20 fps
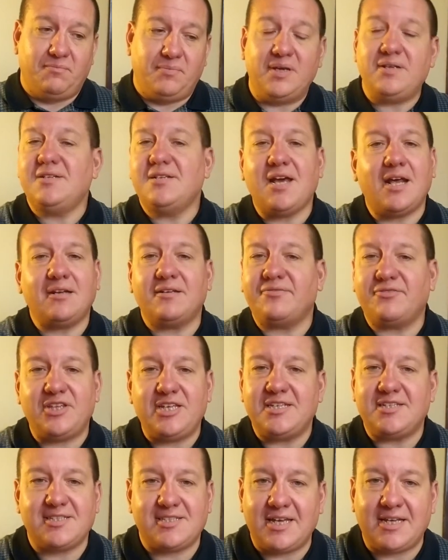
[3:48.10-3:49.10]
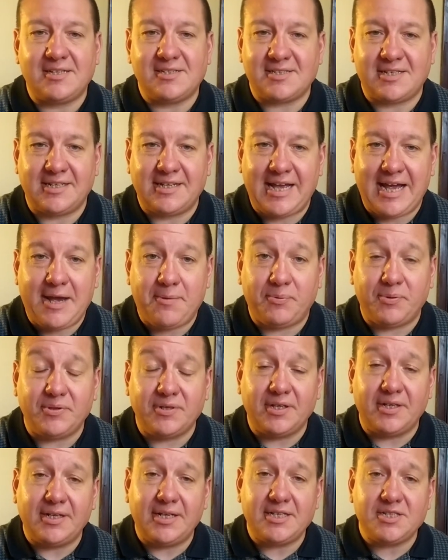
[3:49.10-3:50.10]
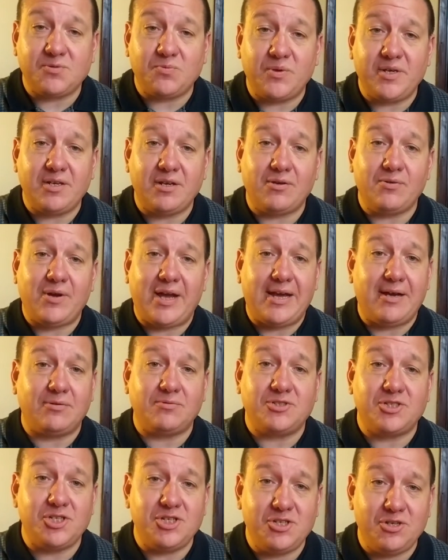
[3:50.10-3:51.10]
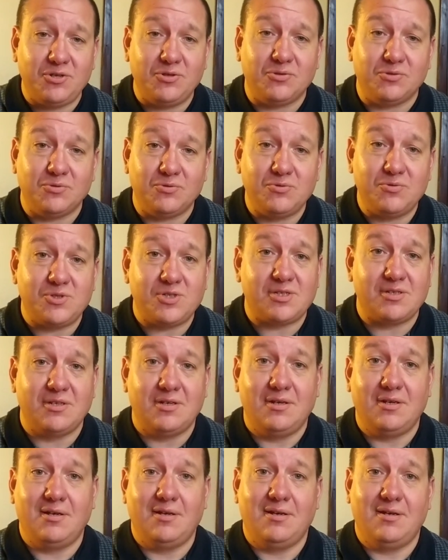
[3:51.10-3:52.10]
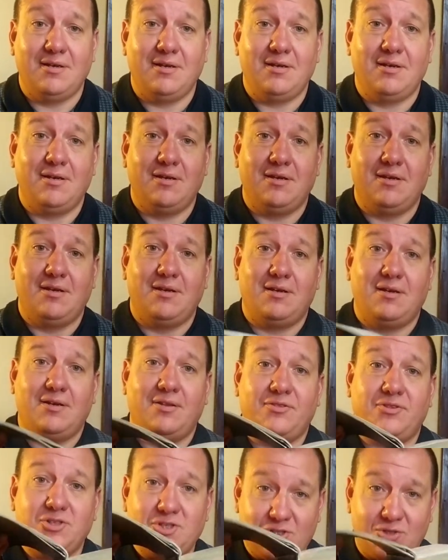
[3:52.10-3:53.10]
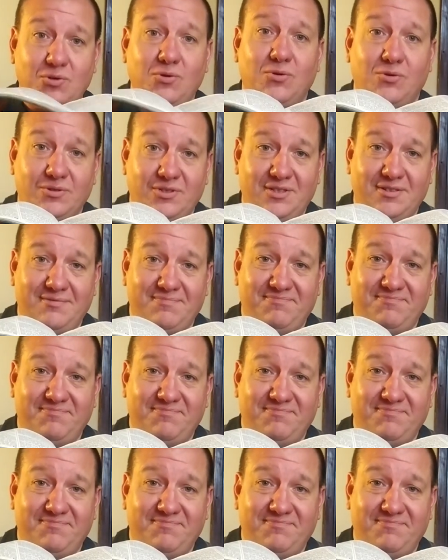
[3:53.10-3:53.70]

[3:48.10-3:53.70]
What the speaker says: But none of these things can happen unless we know how to use the sword.